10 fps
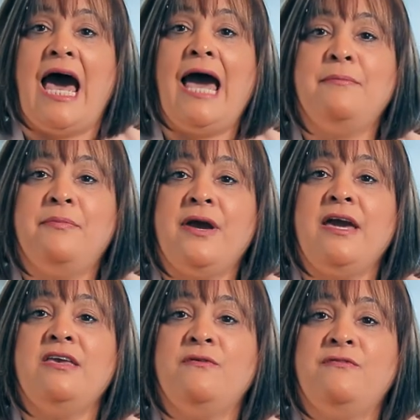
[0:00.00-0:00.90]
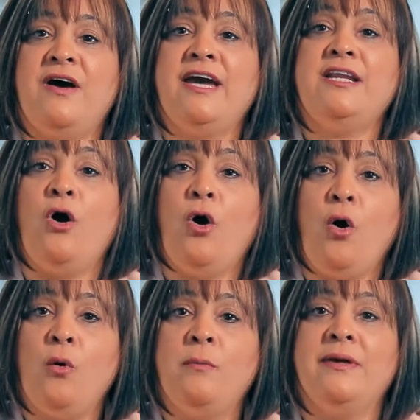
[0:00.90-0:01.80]
I pray you find
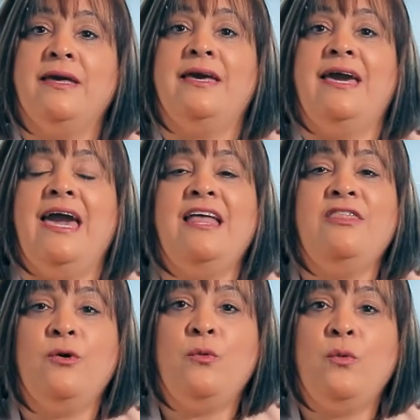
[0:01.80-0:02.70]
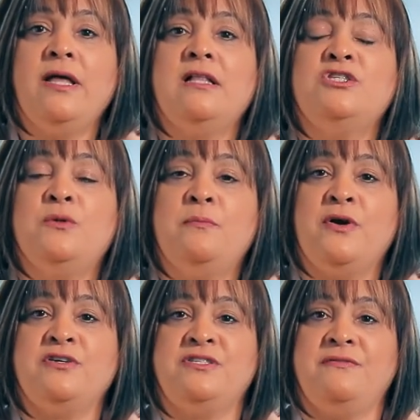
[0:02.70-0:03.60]
hope and the will to
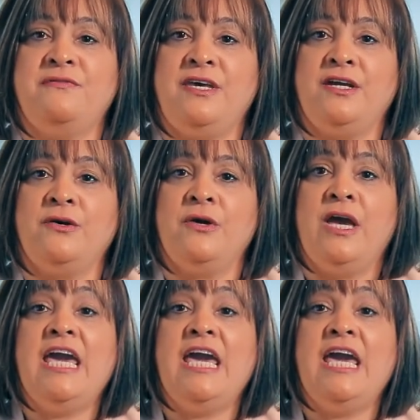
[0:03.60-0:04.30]
persevere